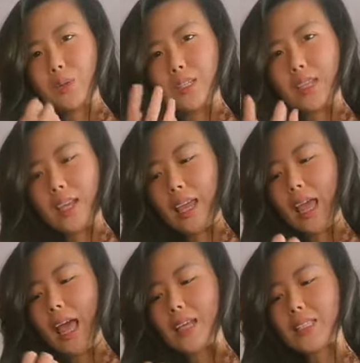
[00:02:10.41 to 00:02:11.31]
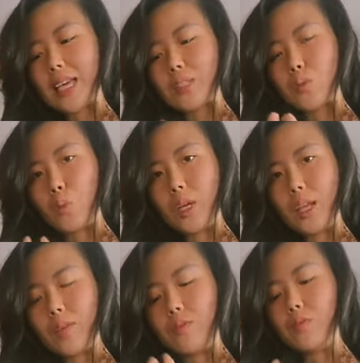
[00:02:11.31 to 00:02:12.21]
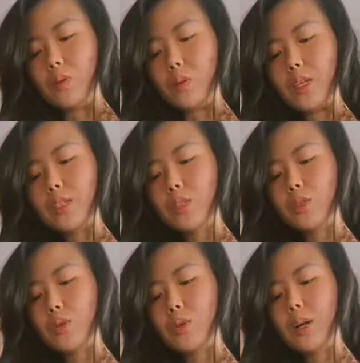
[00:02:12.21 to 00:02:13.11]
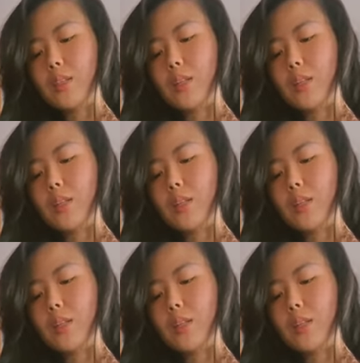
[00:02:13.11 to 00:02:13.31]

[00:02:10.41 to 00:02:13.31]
so it's like it adds that sweet and fullness to